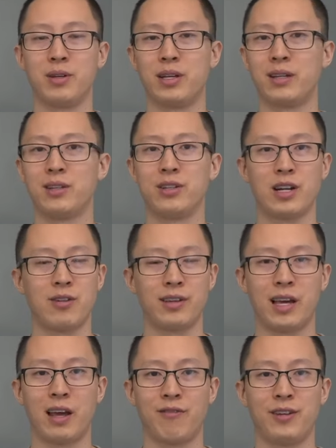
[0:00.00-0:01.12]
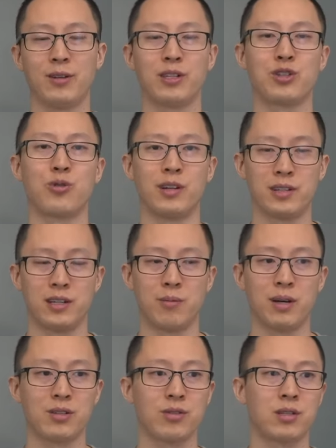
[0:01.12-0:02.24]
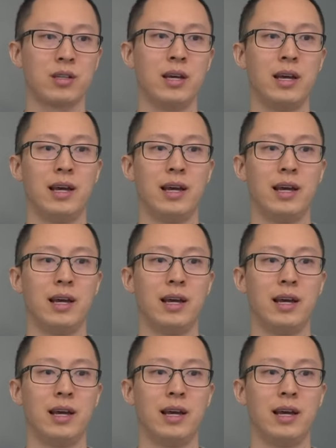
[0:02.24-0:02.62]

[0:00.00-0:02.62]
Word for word: you generally can't feel the soreness in your muscles.